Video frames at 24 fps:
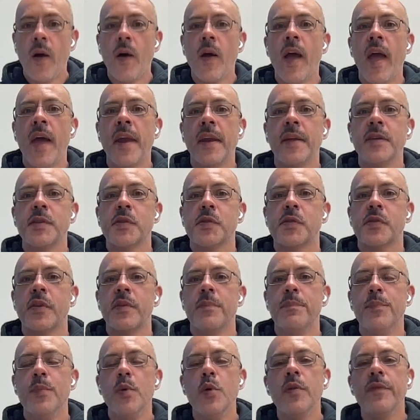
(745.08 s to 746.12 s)
And I just
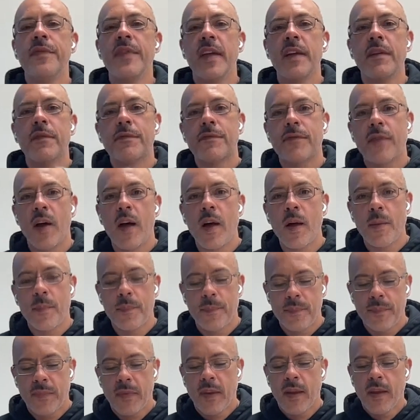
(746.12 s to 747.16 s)
heard moving
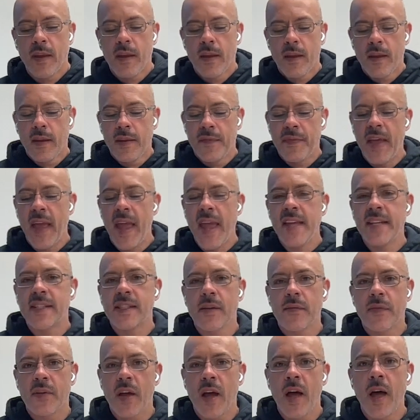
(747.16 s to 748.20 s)
from the Ace
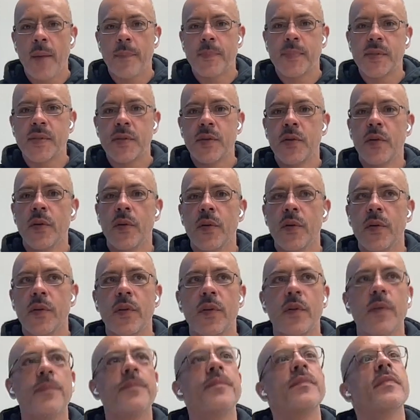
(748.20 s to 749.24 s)
of Cups.
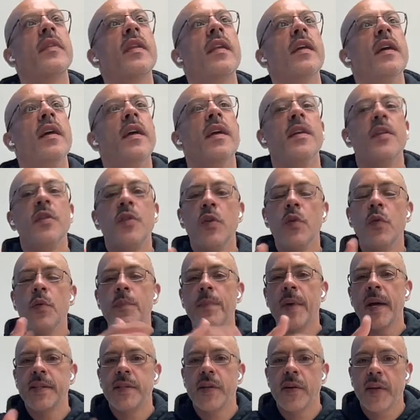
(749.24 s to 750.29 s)
You,
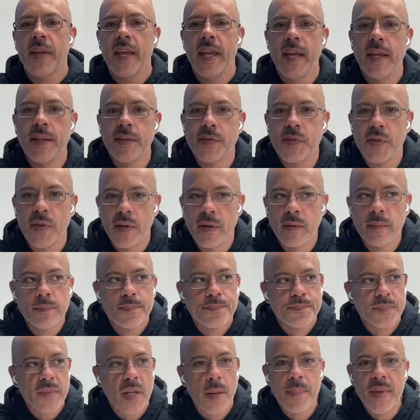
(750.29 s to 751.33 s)
my dear Cancer,
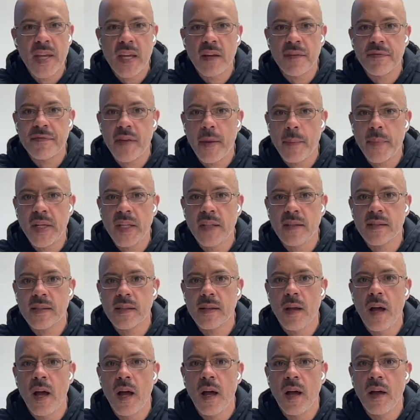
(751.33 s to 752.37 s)
being a feminine
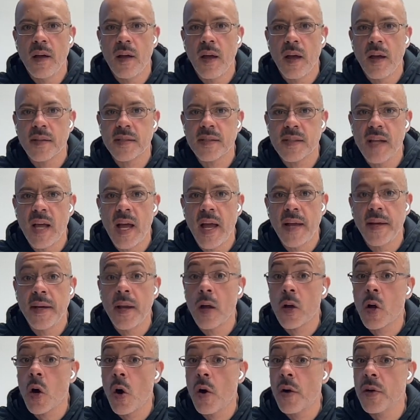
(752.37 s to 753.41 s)
sign,
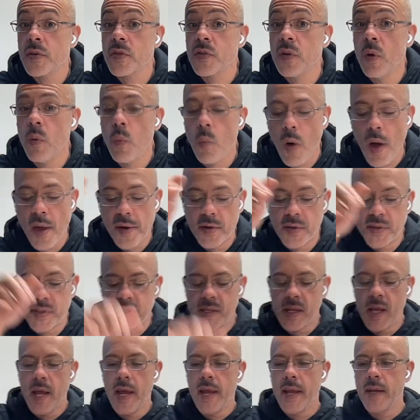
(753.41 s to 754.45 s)
a cardinal water
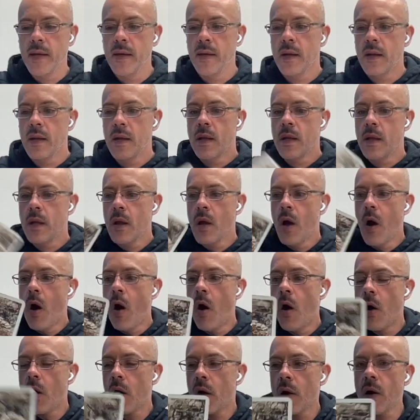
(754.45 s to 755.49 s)
sign,
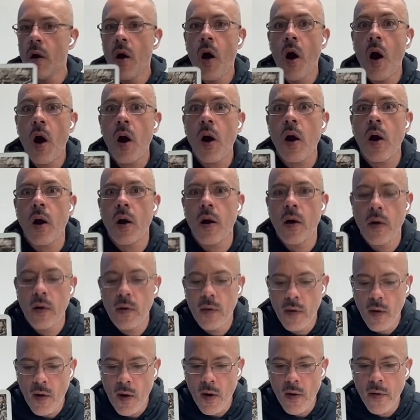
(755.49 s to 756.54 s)
are
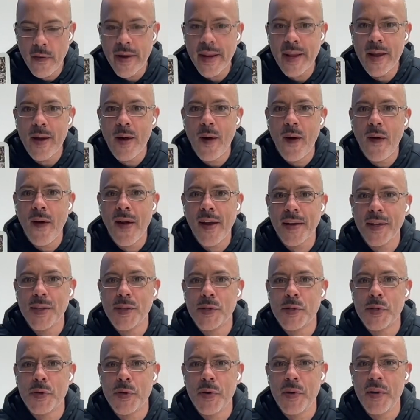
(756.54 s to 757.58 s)
already on a
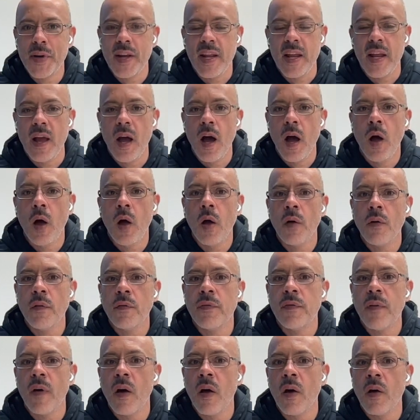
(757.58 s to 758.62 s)
journey
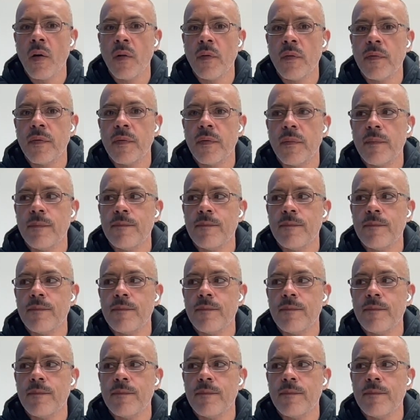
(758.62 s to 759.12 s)
of